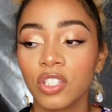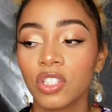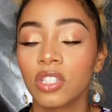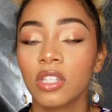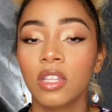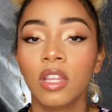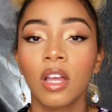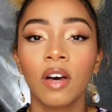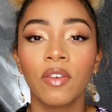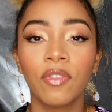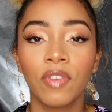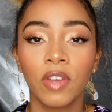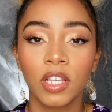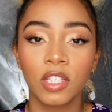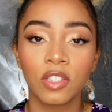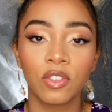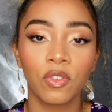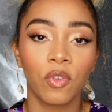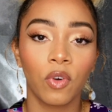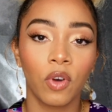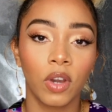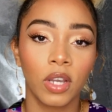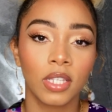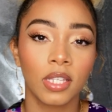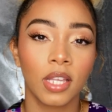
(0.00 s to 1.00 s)
love his
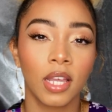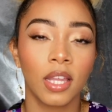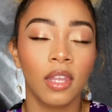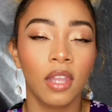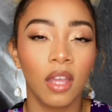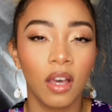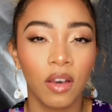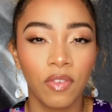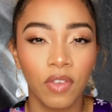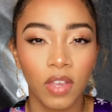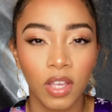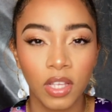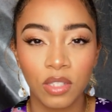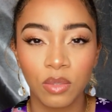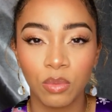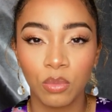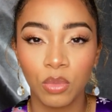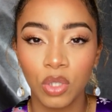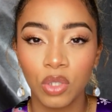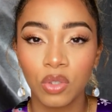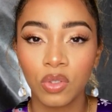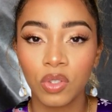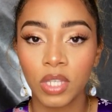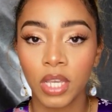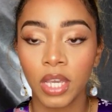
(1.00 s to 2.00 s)
voice. I love his
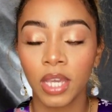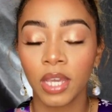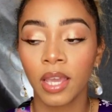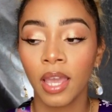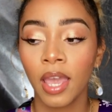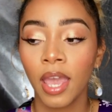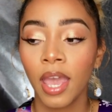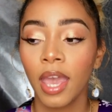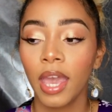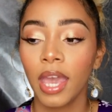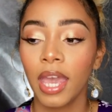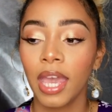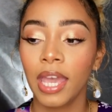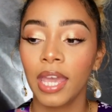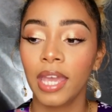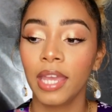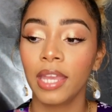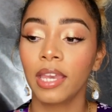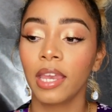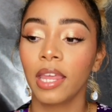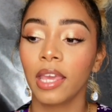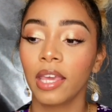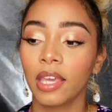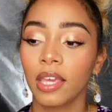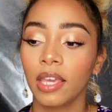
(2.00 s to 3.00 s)
music,
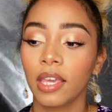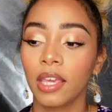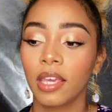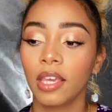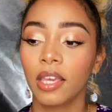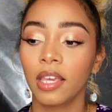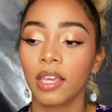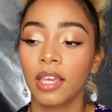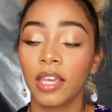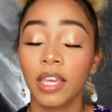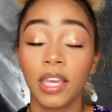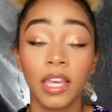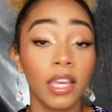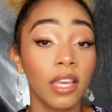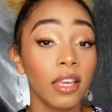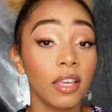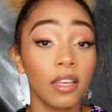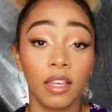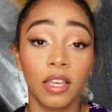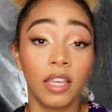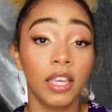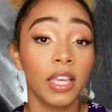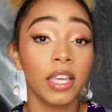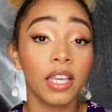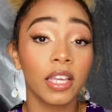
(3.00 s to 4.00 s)
and
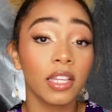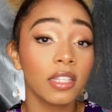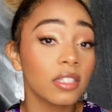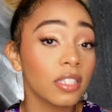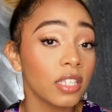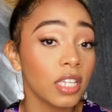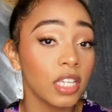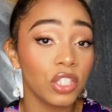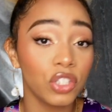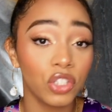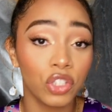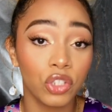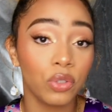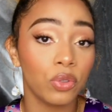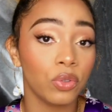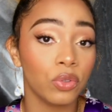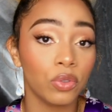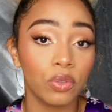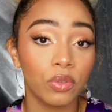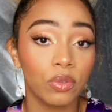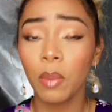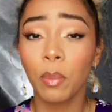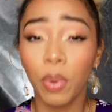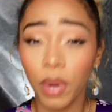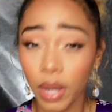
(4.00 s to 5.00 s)
he can teach
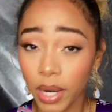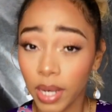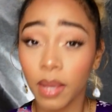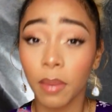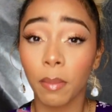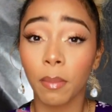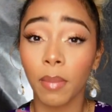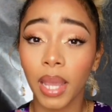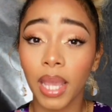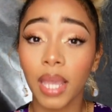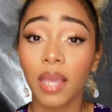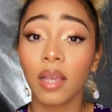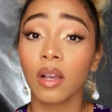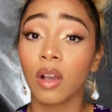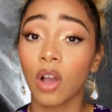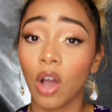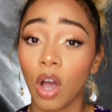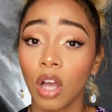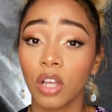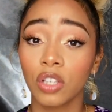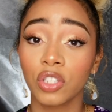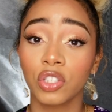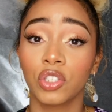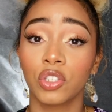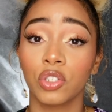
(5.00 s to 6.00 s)
you, but it might
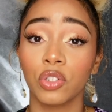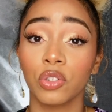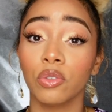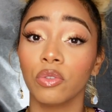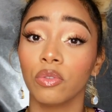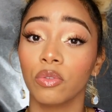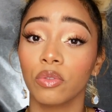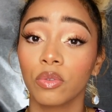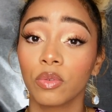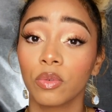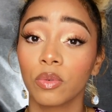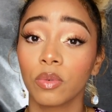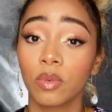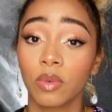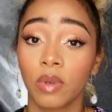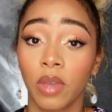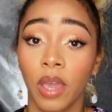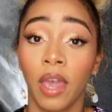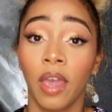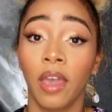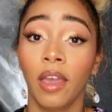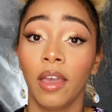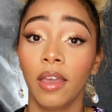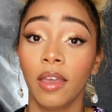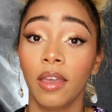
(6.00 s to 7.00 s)
cost you.
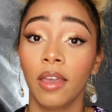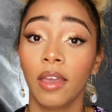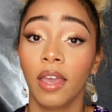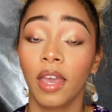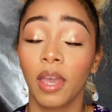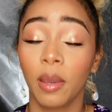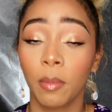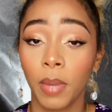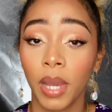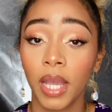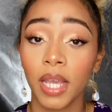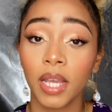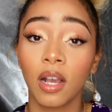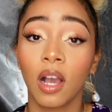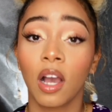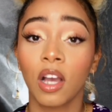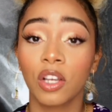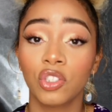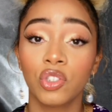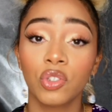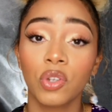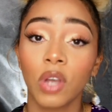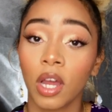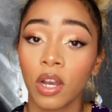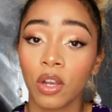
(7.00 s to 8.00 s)
Okay, it might
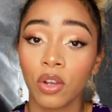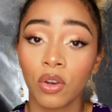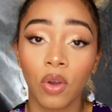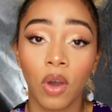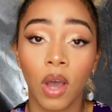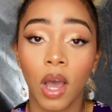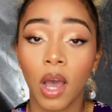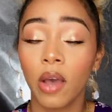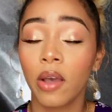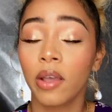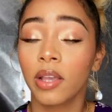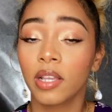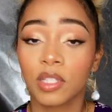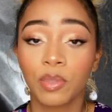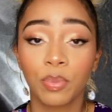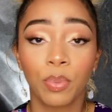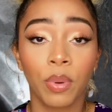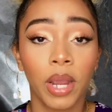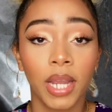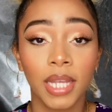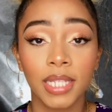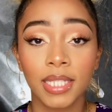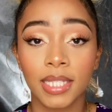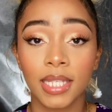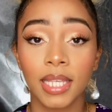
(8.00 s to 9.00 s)
cost you. I don't know how his
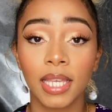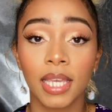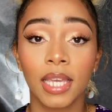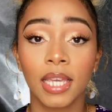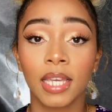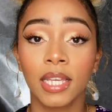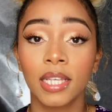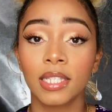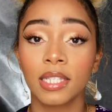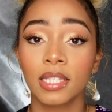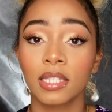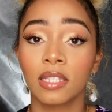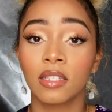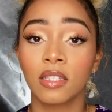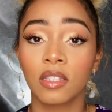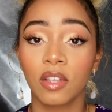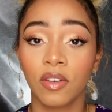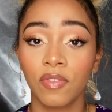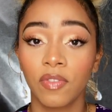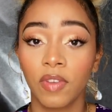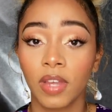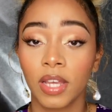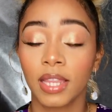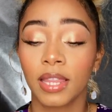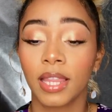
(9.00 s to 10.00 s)
pricing is and
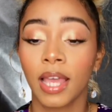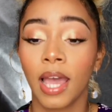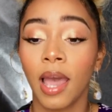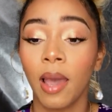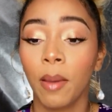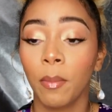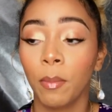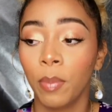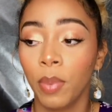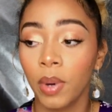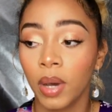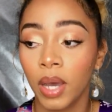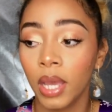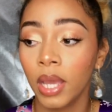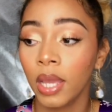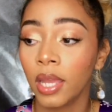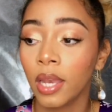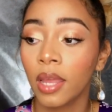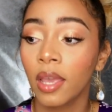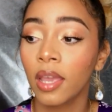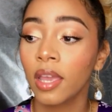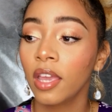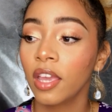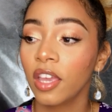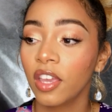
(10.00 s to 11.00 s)
stuff like that, but
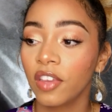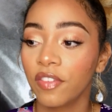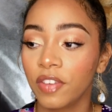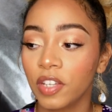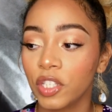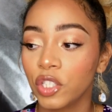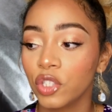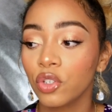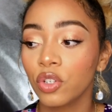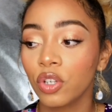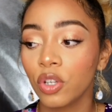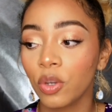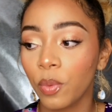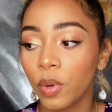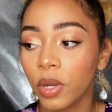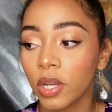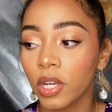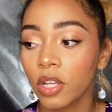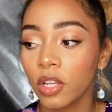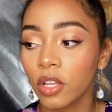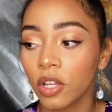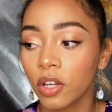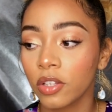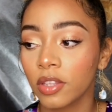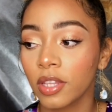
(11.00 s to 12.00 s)
if you truly want
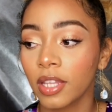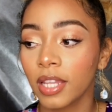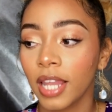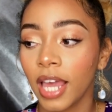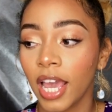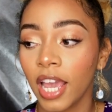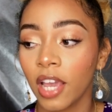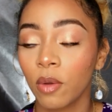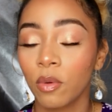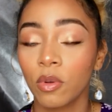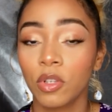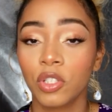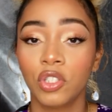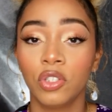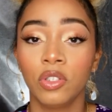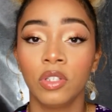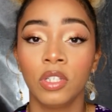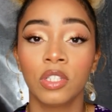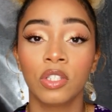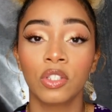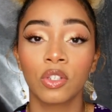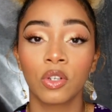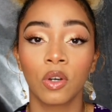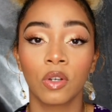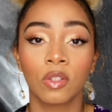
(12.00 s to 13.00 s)
to learn the language, you
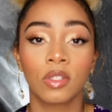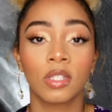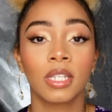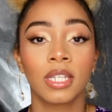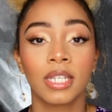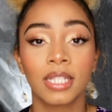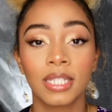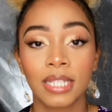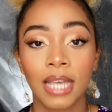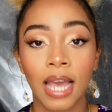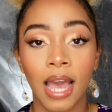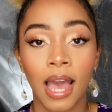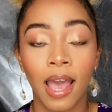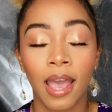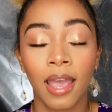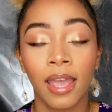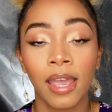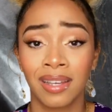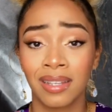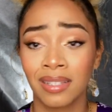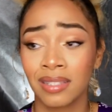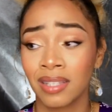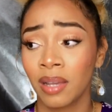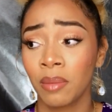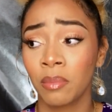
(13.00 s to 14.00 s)
need to go to this guy,
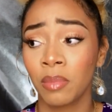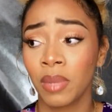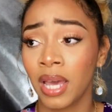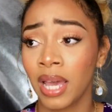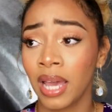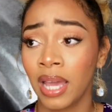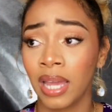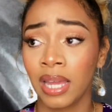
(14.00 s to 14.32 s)
because I'm